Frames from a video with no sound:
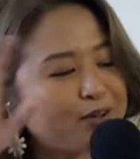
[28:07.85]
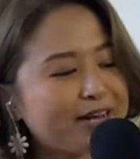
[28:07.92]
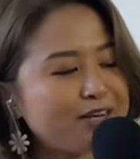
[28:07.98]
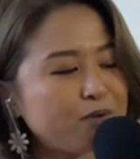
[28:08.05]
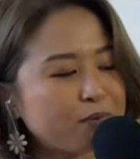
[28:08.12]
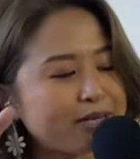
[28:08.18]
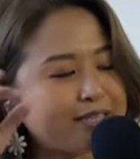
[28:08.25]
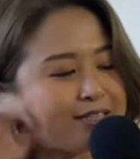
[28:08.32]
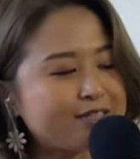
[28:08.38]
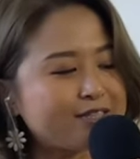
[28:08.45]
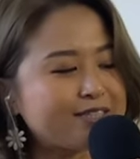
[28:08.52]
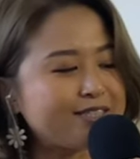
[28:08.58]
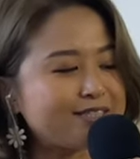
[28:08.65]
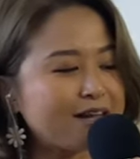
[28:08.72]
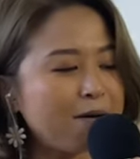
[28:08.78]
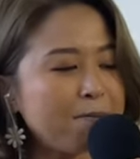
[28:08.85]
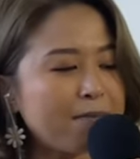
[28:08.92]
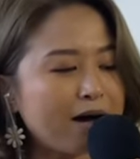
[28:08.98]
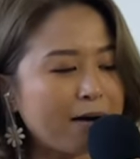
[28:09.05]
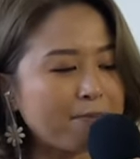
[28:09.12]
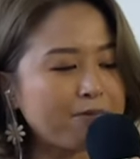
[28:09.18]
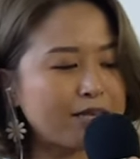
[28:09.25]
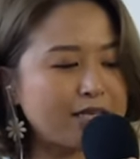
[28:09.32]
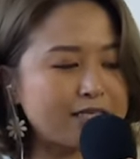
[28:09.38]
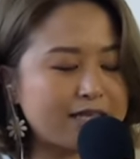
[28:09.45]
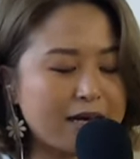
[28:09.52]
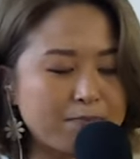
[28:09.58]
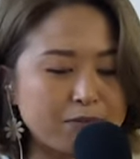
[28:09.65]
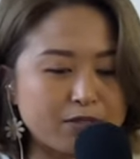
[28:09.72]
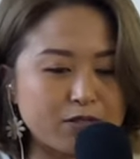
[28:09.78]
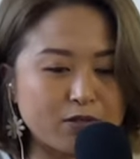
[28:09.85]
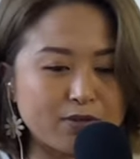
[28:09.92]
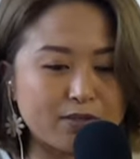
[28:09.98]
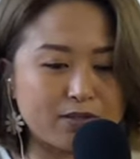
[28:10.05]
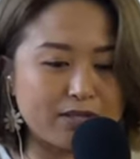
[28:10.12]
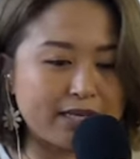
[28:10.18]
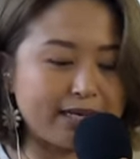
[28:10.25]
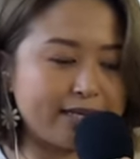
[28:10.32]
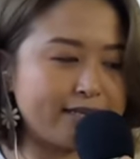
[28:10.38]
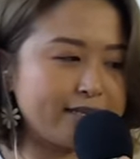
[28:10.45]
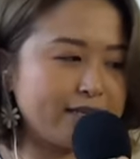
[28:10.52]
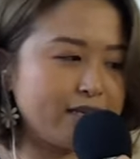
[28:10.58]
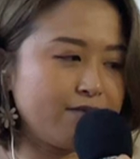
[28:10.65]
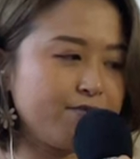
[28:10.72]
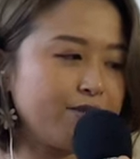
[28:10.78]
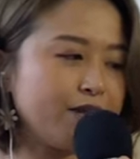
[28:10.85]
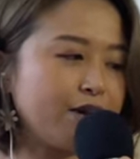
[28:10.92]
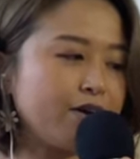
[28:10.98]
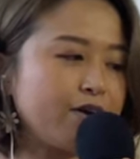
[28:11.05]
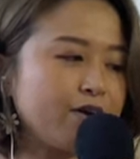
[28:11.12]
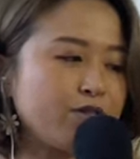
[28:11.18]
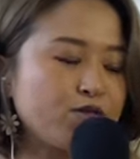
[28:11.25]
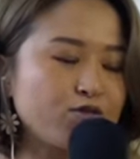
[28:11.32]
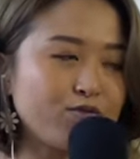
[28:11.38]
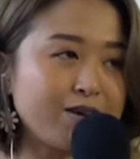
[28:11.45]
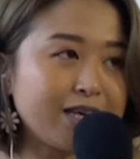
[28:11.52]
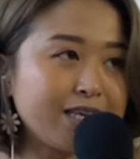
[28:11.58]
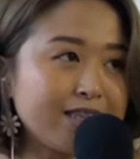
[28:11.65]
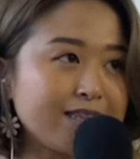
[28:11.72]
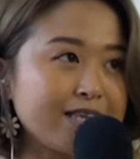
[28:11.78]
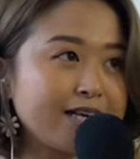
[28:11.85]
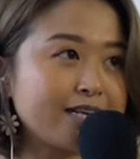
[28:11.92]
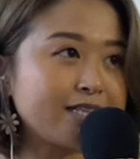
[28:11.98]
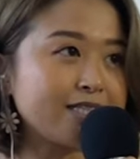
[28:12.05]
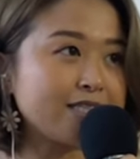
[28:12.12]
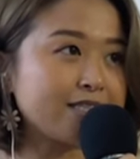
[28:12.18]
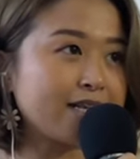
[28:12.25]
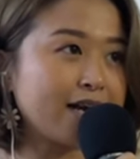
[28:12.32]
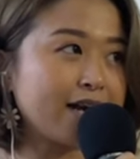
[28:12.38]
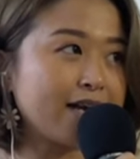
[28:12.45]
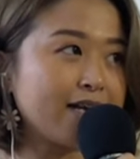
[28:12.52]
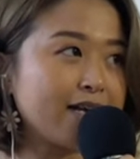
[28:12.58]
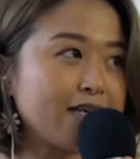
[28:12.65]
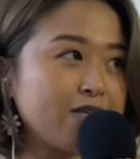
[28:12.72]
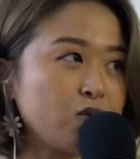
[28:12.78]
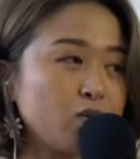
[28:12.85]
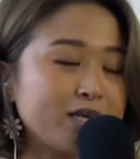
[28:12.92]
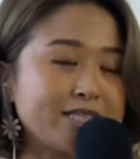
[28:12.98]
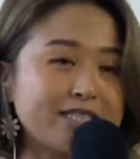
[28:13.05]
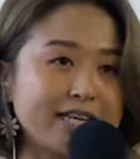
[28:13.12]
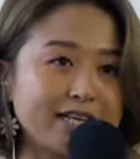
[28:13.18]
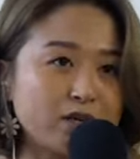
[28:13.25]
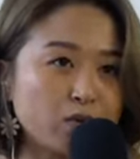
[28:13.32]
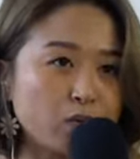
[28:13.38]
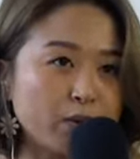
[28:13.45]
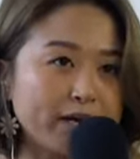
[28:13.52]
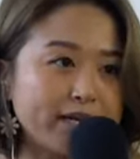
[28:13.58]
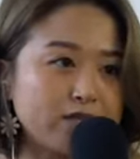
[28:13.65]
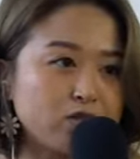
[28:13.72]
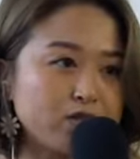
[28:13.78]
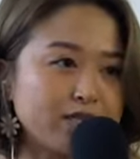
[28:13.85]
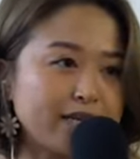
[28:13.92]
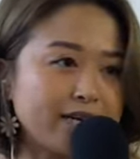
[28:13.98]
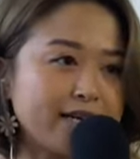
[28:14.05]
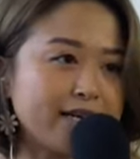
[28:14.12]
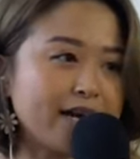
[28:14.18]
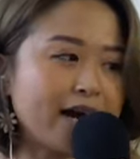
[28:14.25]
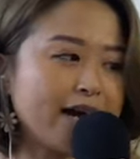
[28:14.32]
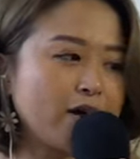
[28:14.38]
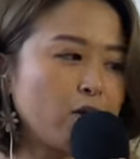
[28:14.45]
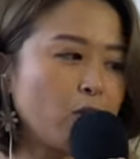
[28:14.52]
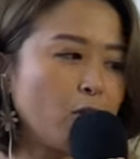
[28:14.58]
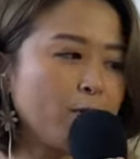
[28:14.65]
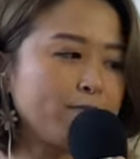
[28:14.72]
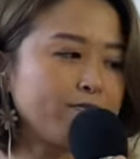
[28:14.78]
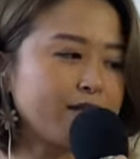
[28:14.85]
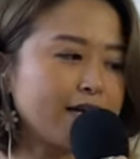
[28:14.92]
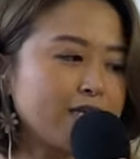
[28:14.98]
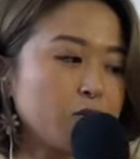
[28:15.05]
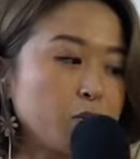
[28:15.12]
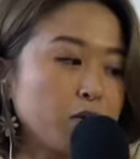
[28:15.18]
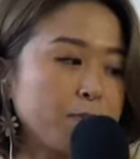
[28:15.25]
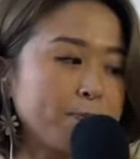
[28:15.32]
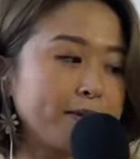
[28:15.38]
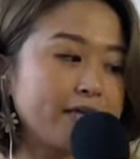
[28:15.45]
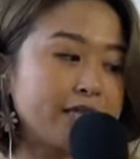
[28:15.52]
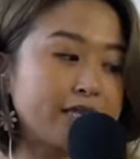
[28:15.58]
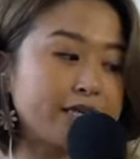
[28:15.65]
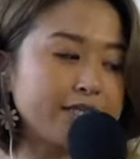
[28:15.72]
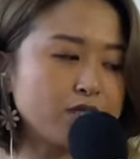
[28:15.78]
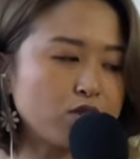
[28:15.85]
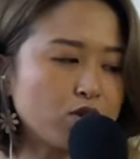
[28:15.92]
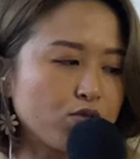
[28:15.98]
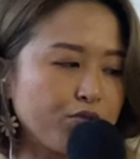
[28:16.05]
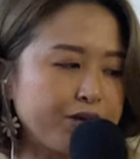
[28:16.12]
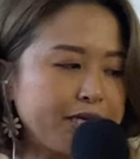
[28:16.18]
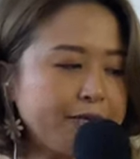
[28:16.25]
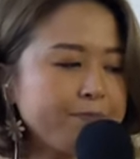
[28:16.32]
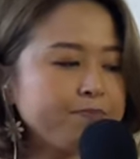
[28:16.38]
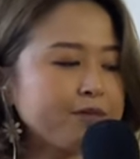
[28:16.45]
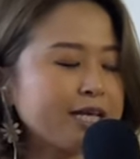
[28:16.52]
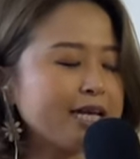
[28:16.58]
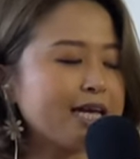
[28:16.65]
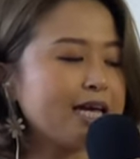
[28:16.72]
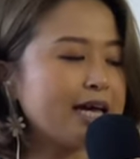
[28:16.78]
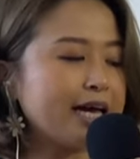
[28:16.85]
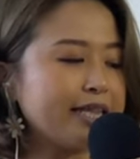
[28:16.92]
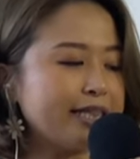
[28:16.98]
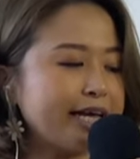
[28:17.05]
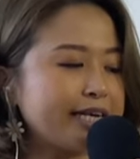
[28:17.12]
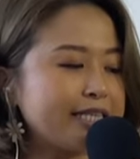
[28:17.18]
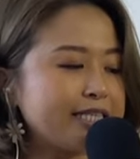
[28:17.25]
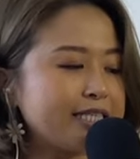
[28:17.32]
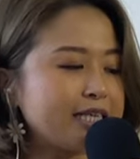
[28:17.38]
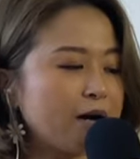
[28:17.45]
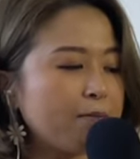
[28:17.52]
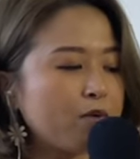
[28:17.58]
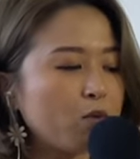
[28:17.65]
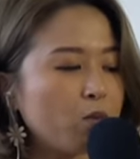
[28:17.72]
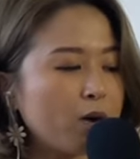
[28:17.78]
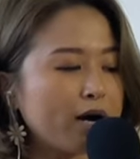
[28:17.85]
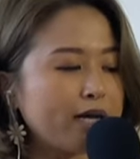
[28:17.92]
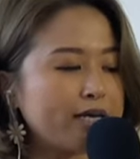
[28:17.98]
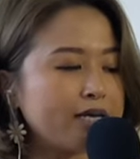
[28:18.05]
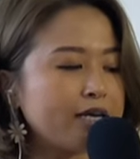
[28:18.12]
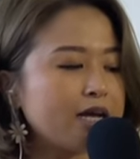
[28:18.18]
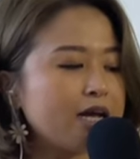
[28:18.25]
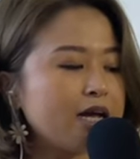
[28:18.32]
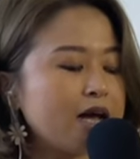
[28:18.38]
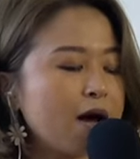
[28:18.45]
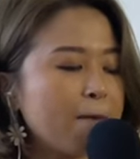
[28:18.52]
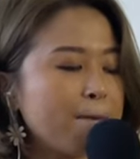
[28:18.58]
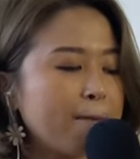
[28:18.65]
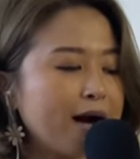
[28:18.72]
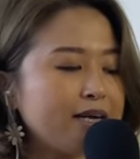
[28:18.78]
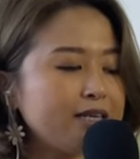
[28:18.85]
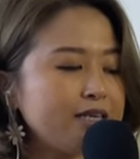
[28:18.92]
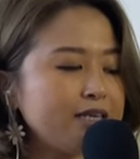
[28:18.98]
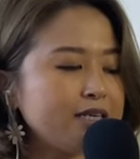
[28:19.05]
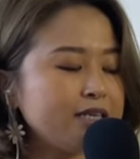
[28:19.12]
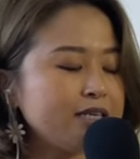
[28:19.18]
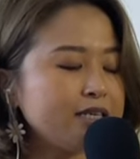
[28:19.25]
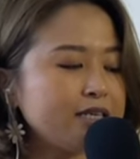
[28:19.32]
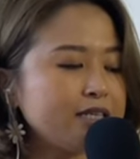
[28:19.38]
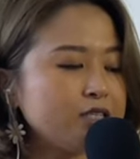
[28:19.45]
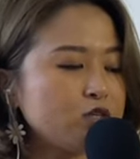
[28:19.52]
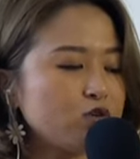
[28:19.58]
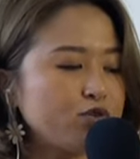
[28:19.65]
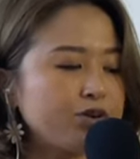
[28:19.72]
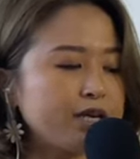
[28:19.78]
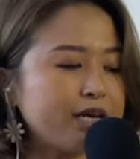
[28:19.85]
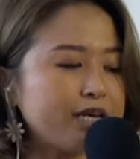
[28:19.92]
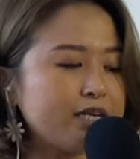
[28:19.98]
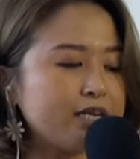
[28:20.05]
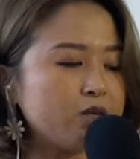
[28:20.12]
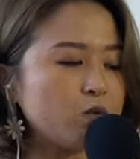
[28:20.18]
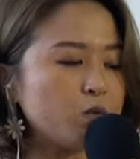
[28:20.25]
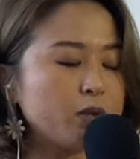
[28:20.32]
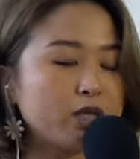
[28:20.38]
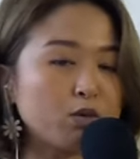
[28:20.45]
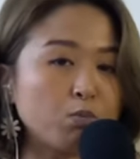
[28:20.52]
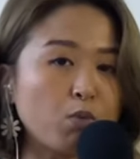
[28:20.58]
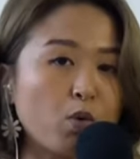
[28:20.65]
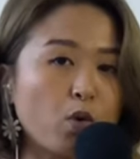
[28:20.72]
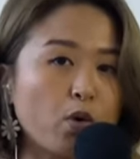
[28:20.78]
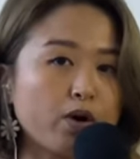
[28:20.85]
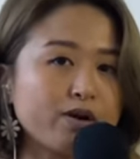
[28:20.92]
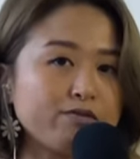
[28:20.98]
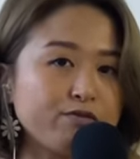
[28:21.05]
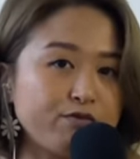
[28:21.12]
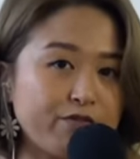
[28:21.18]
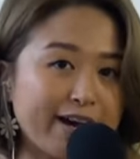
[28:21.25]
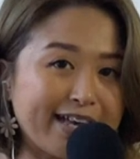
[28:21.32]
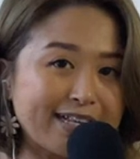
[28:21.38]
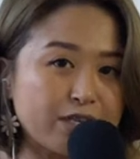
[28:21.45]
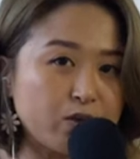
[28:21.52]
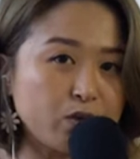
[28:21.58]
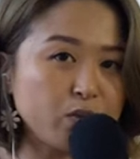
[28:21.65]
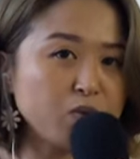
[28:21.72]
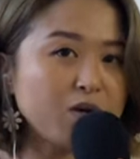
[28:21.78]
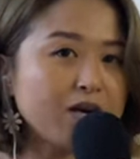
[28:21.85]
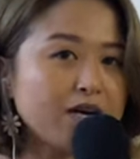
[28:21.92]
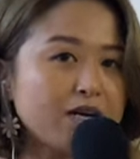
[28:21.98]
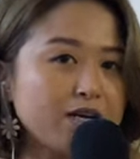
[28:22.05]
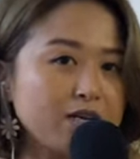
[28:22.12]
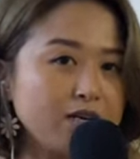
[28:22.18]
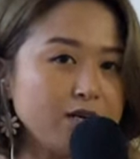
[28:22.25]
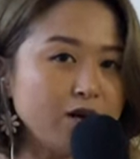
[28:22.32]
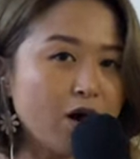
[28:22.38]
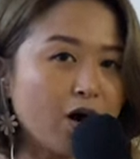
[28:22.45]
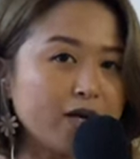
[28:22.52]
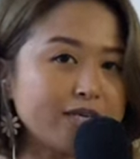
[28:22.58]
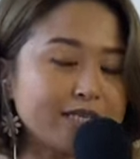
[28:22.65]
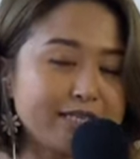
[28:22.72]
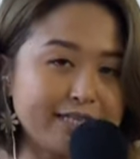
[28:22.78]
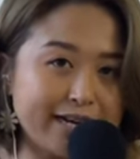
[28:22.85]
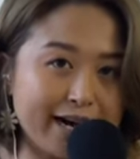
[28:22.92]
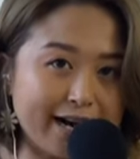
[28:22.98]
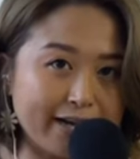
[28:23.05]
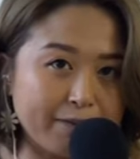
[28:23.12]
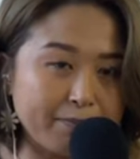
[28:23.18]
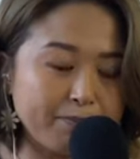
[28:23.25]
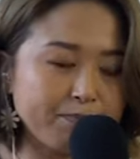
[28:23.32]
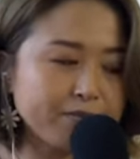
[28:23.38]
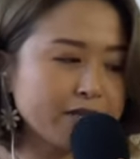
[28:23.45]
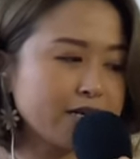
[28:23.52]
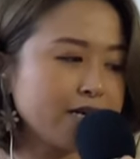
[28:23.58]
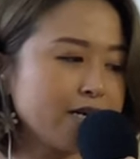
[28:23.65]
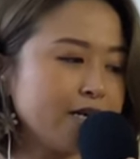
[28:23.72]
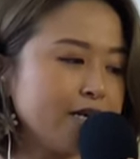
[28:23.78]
So, anyways, to sum up this episode today, if there are three things that you can take away today, I hope that it would be this three. And that is number one, money is created with more value, not time.